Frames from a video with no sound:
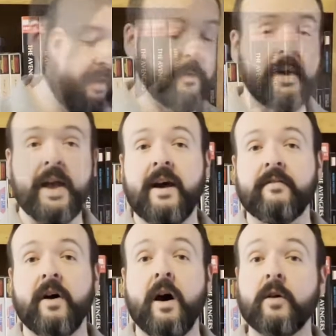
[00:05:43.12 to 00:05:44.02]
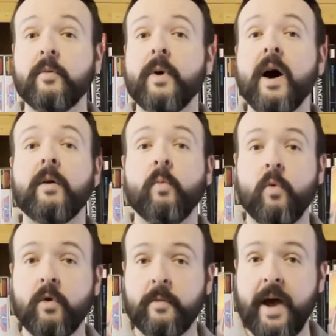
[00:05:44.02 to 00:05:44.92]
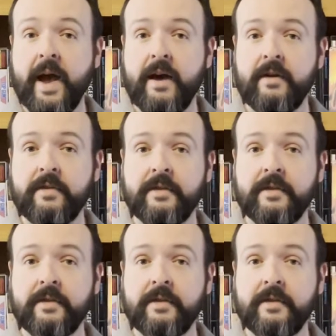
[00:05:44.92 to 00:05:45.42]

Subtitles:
We have Autobot Warpath.